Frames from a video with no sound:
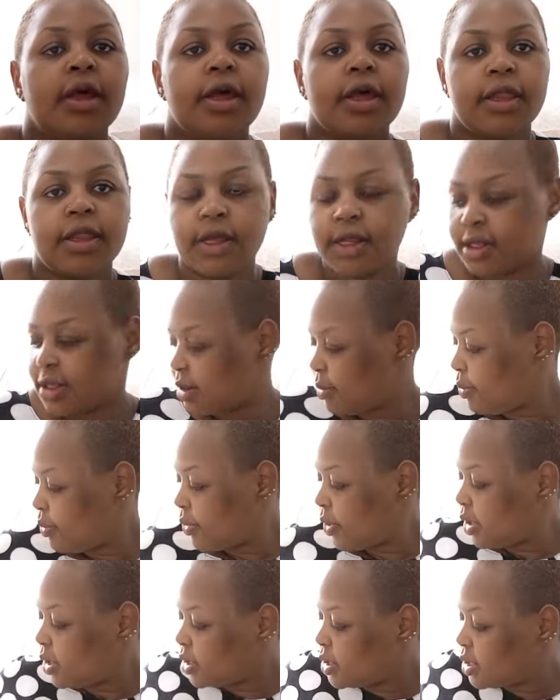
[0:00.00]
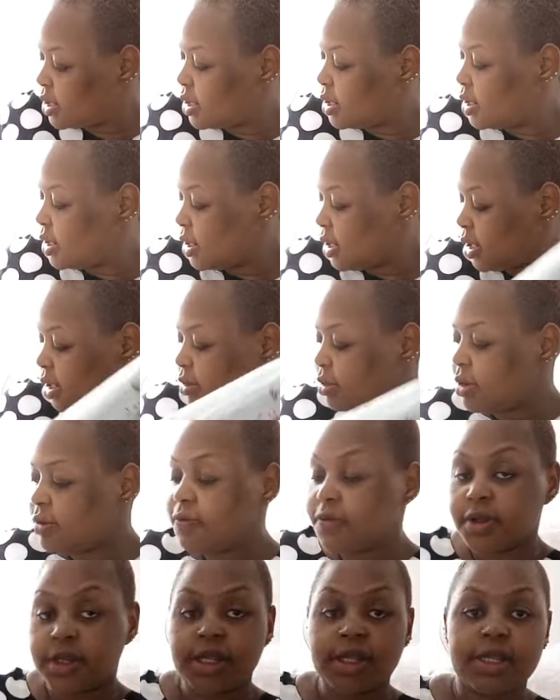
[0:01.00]
that's the print. This one
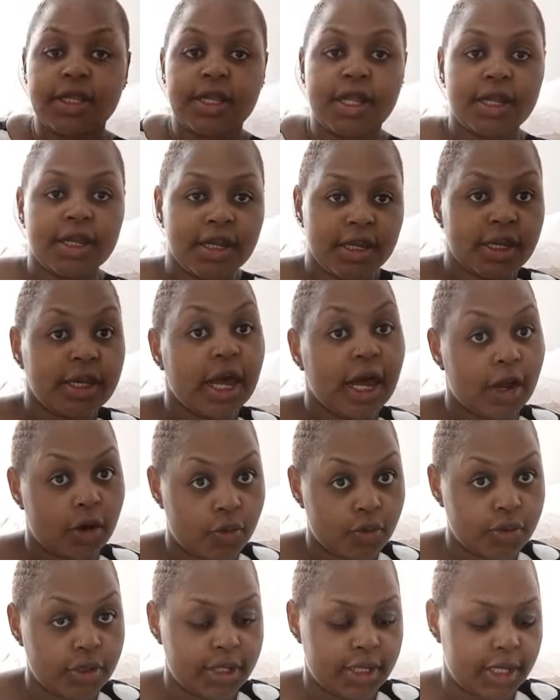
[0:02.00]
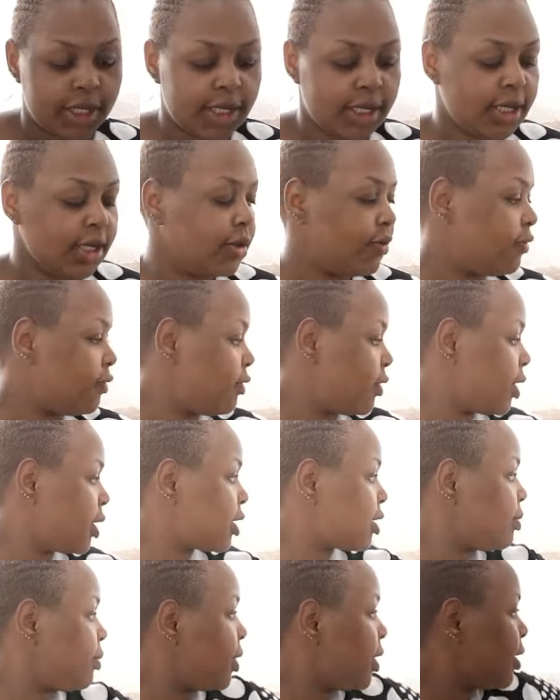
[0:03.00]
for 600 a put this if
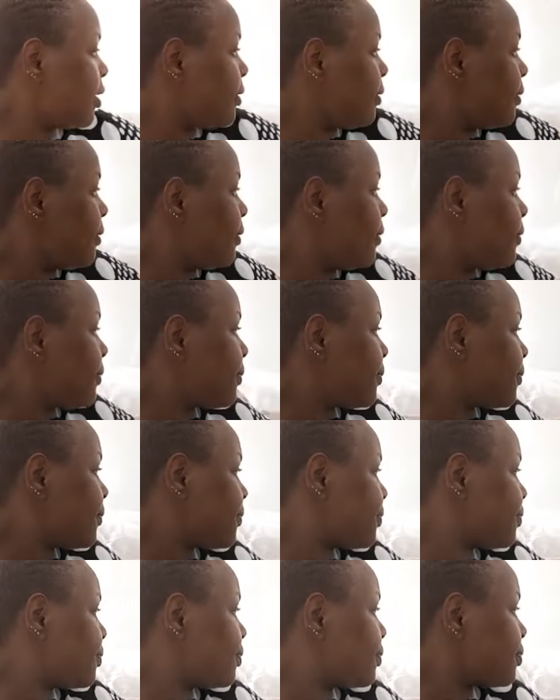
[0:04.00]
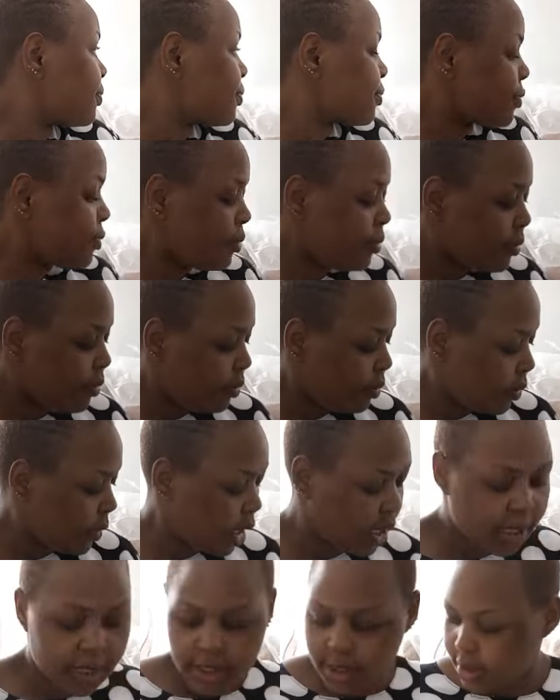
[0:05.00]
you ask
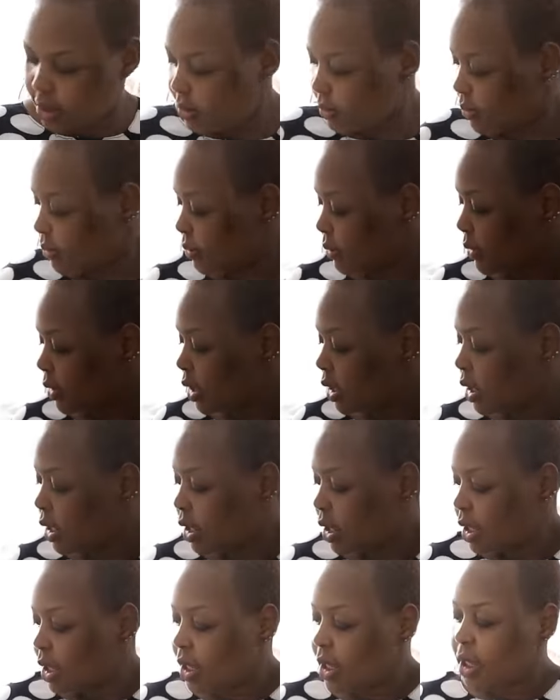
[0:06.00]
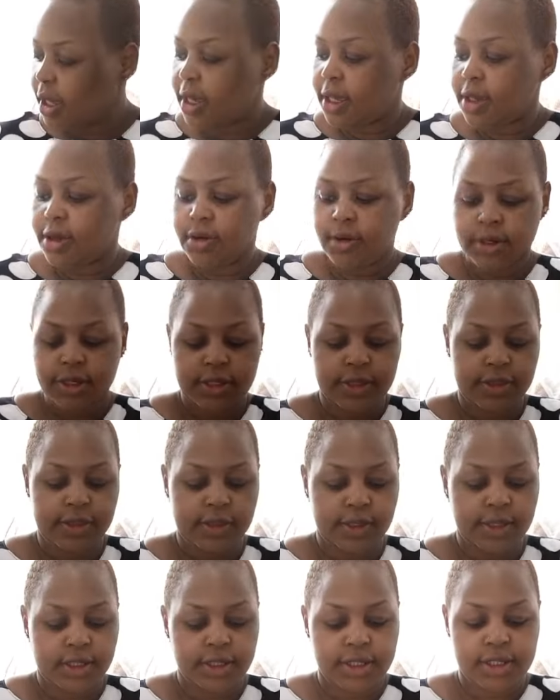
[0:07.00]
me. Um, I got
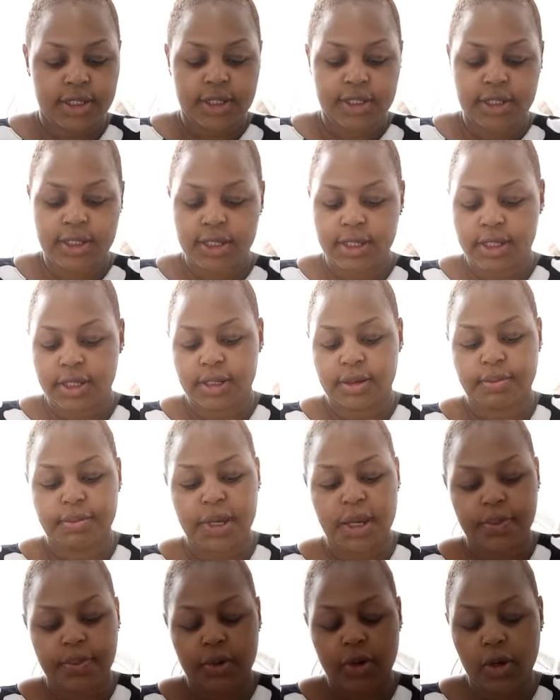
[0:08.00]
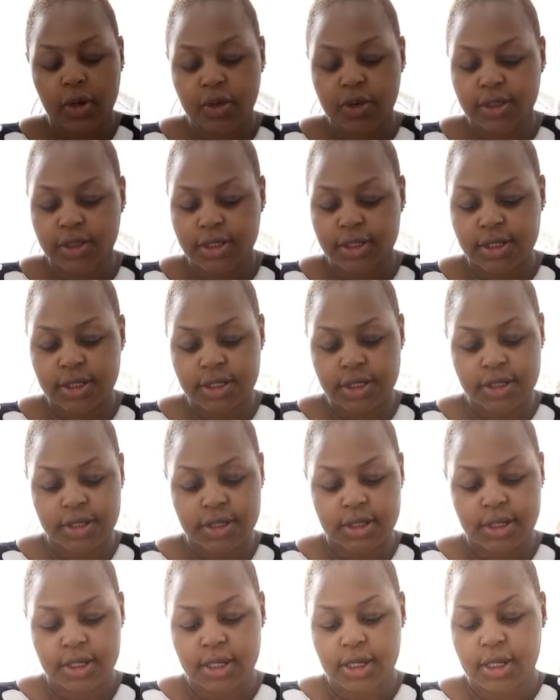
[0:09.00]
this back clothes
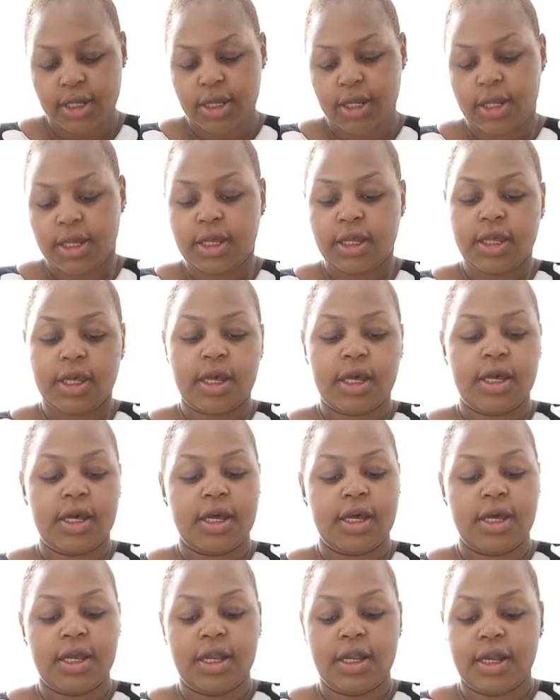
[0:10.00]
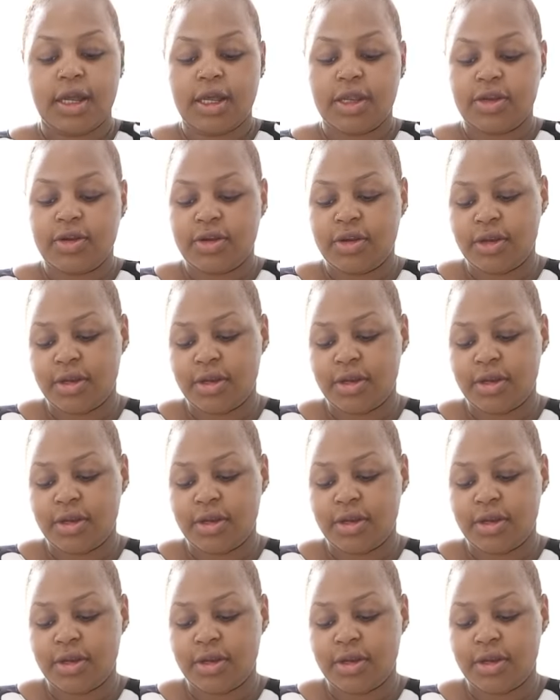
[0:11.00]
yeah I,